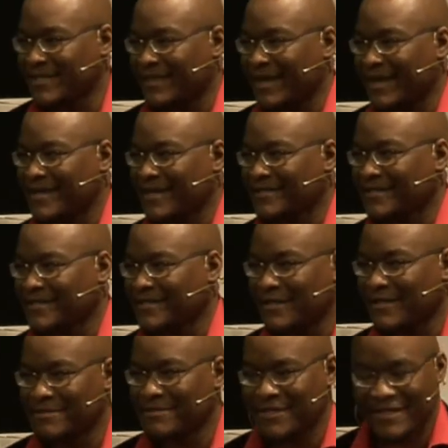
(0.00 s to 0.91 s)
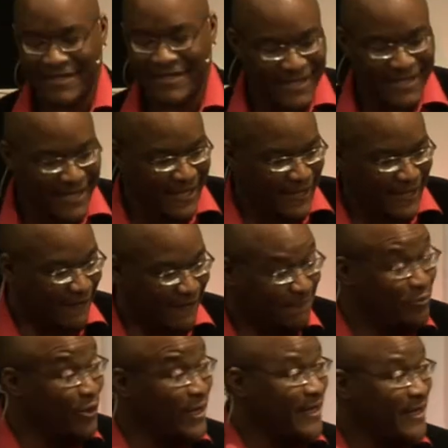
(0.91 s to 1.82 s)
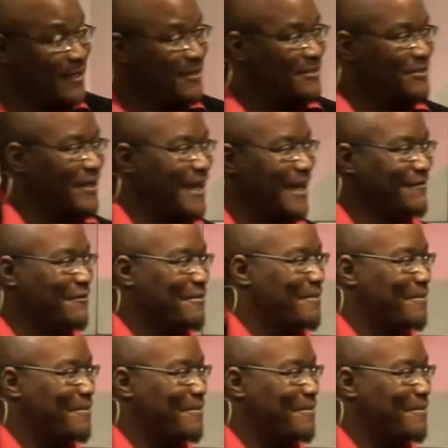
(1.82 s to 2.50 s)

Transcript: it, and that is the subject a prayer. So I have a